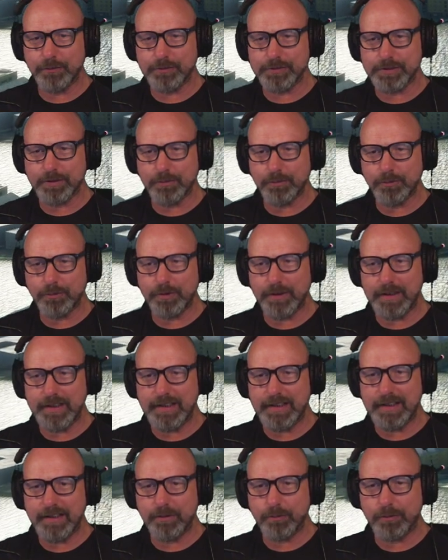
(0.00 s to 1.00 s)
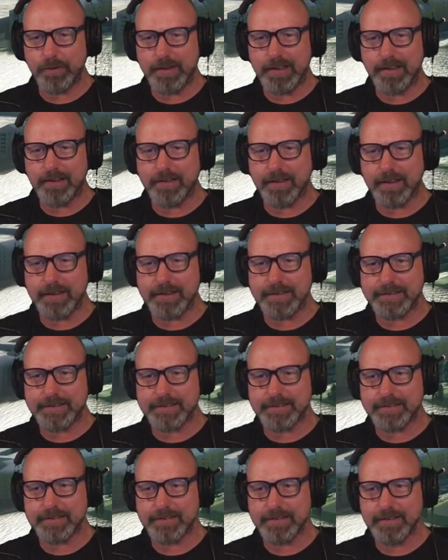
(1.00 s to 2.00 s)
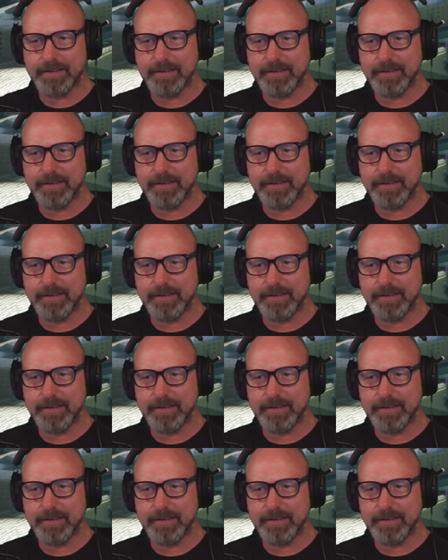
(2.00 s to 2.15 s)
some really, really nice